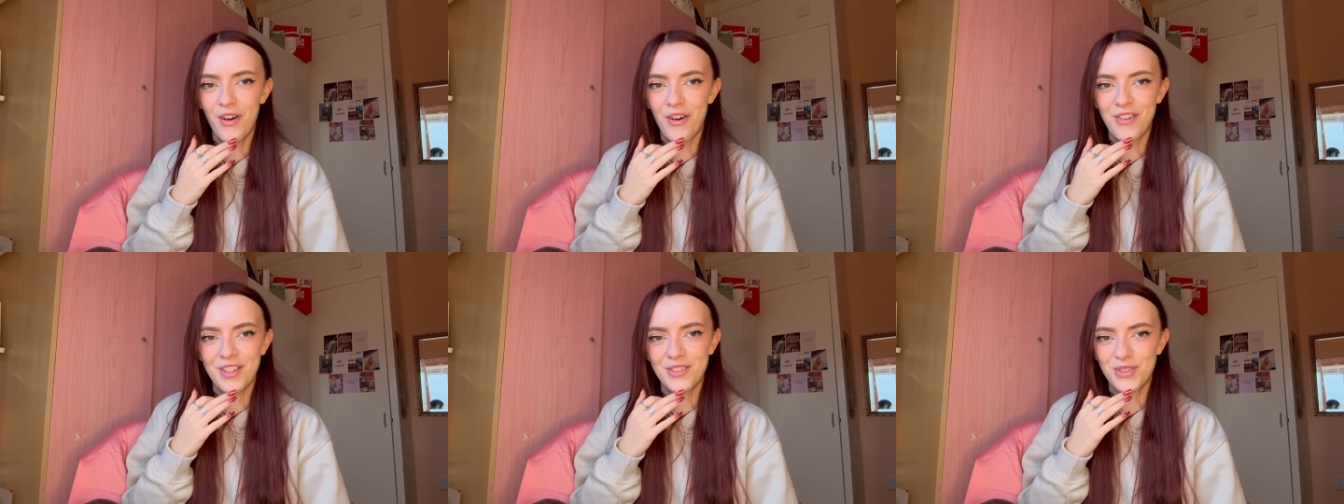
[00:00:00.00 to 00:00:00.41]

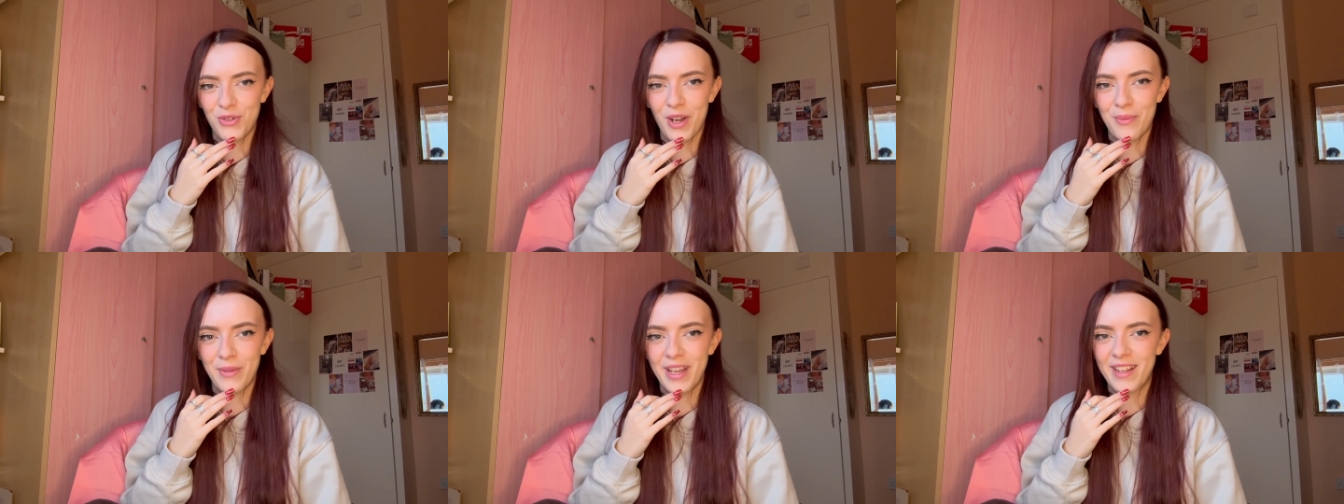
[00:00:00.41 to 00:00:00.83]
on
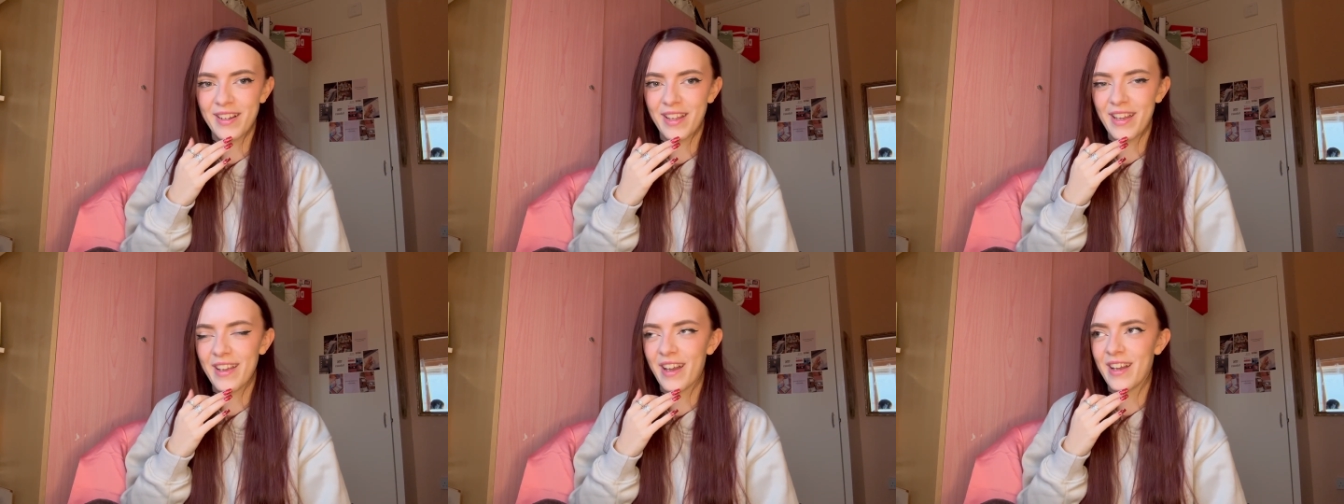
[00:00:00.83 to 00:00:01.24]
Instagram
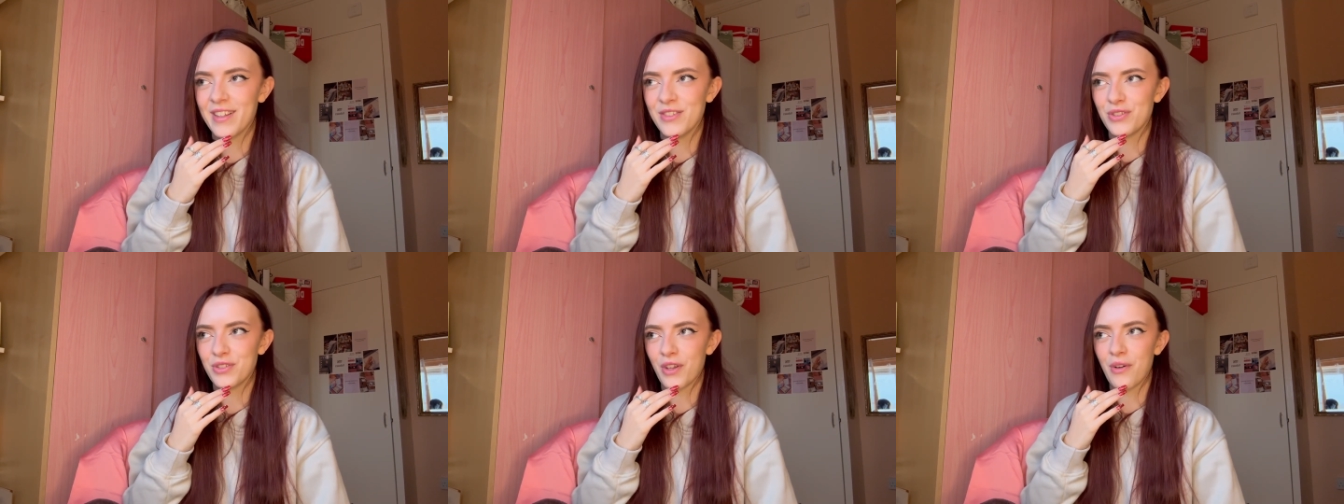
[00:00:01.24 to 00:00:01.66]
lately,
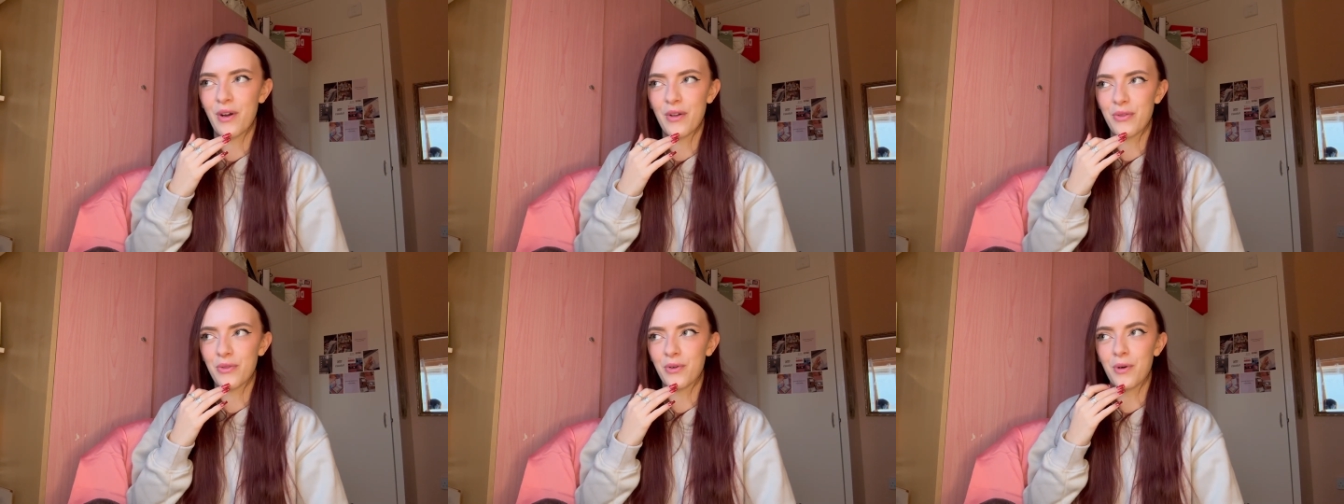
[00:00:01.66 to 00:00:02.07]
and so
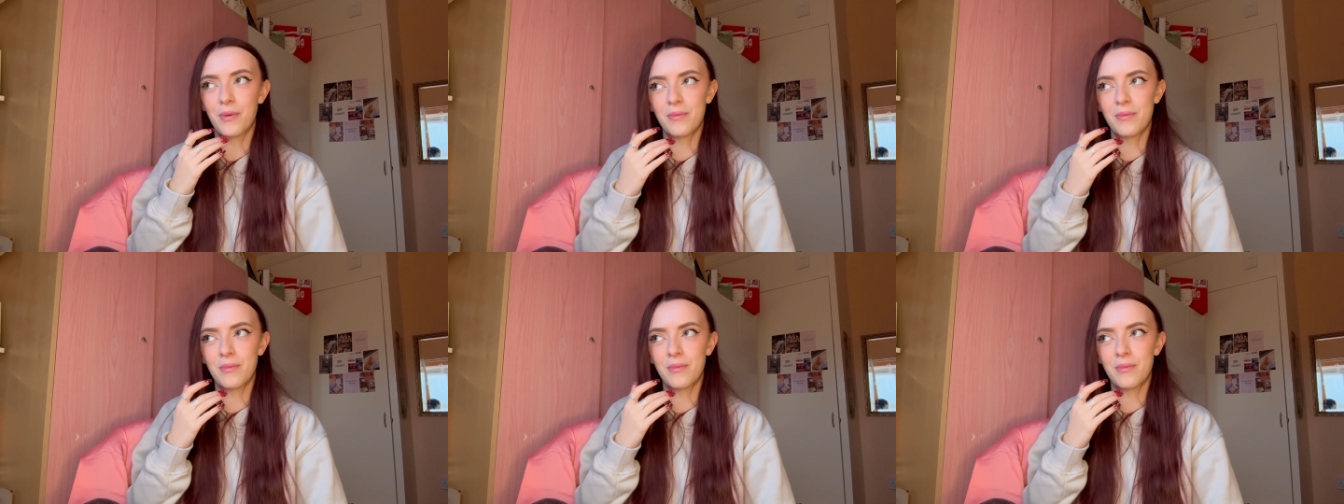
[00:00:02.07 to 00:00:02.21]
I thought